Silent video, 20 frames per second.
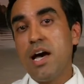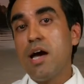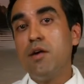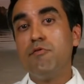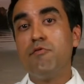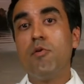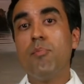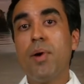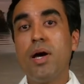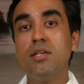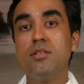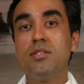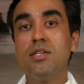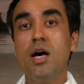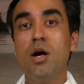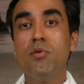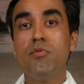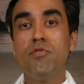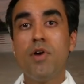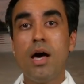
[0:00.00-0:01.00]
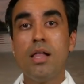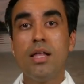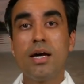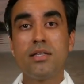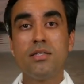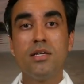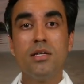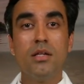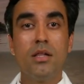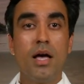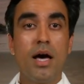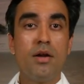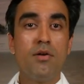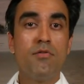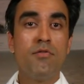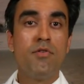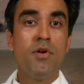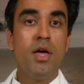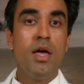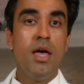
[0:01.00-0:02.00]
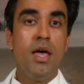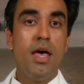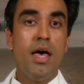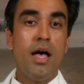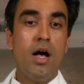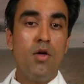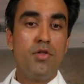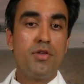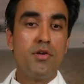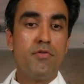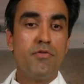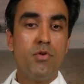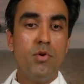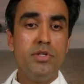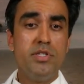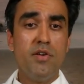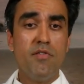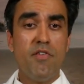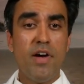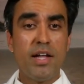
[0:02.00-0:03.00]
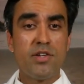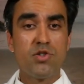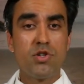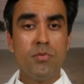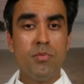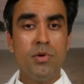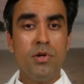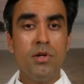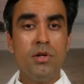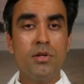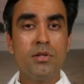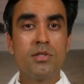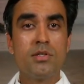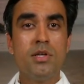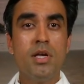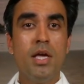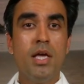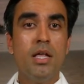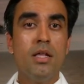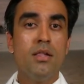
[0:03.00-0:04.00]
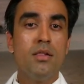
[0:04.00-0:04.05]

diet for myself. I like to eat a lot of healthy fruits and vegetables,